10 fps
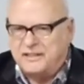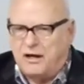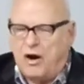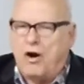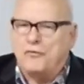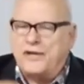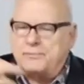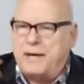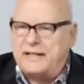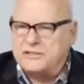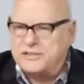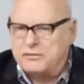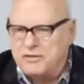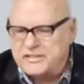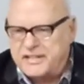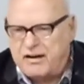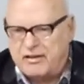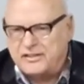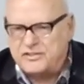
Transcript: all things make us to his character.